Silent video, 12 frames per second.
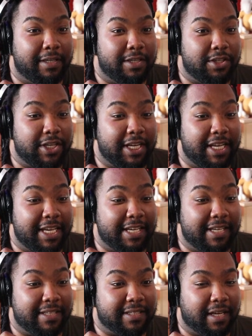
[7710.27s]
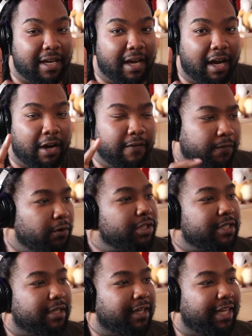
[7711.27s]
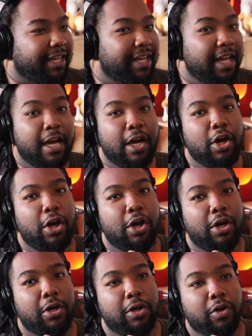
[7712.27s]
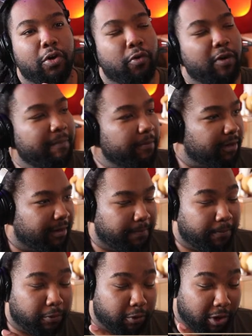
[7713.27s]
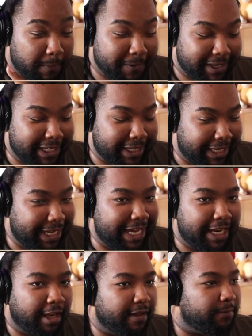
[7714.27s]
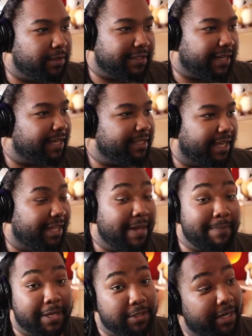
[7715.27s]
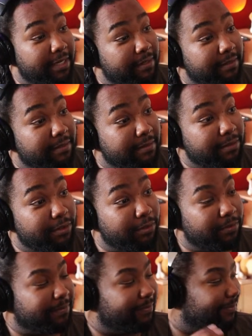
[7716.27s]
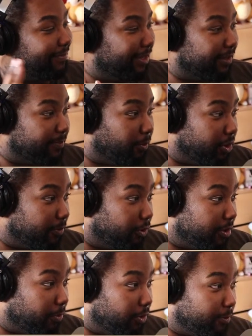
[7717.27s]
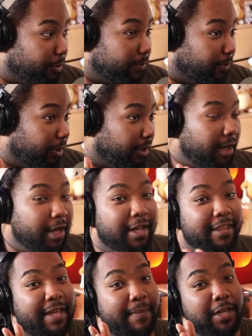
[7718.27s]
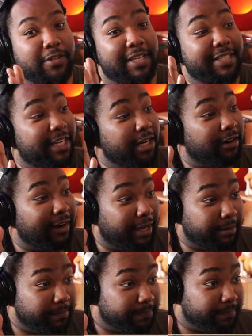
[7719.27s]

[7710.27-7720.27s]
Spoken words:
She is unfortunately cripplingly in love with Sasuke. That man tried to spoiler. That man tried to take her out.